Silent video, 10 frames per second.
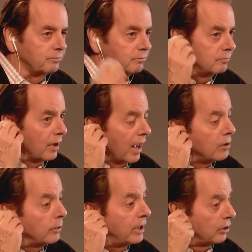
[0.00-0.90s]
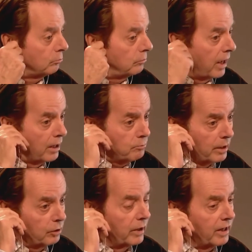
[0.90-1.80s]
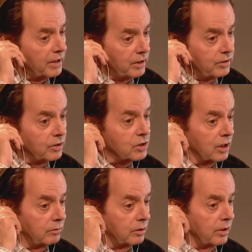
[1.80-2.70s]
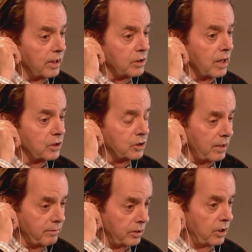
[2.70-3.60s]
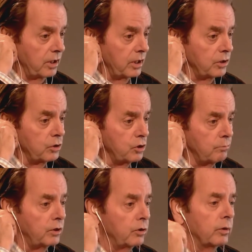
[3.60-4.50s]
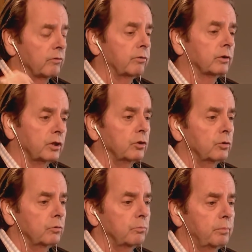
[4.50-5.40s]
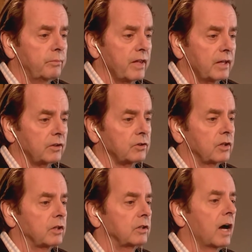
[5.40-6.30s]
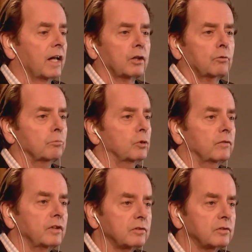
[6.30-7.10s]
And we did. And by the way, I then discovered that at 17, she'd been doing fully nude things in Hollywood movies.